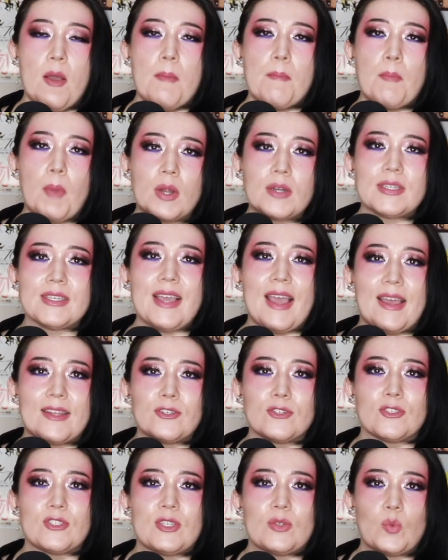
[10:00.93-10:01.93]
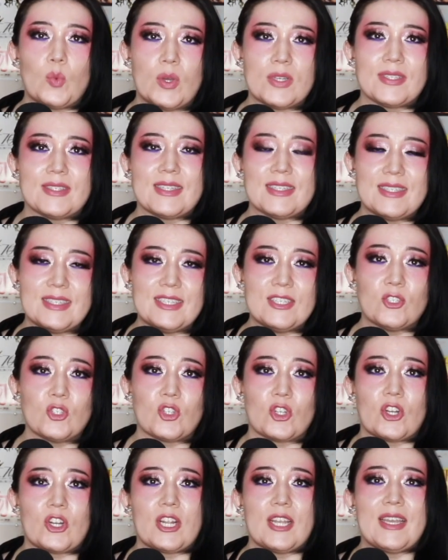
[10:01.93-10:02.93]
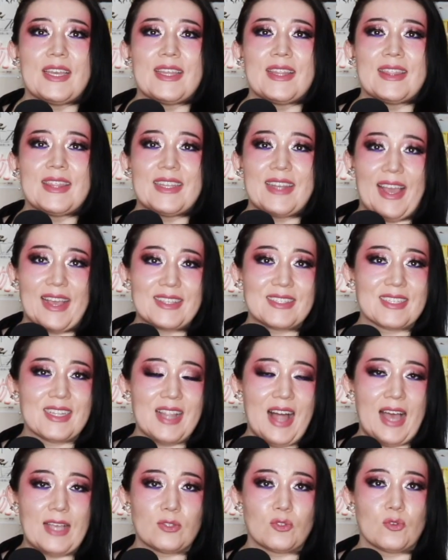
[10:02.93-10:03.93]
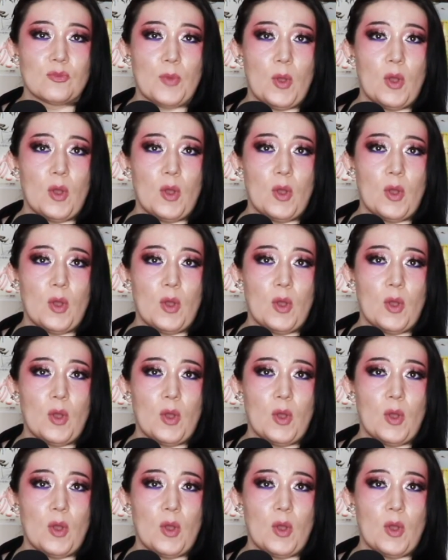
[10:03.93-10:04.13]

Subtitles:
Marty Anderson was the teacher in The Next Classroom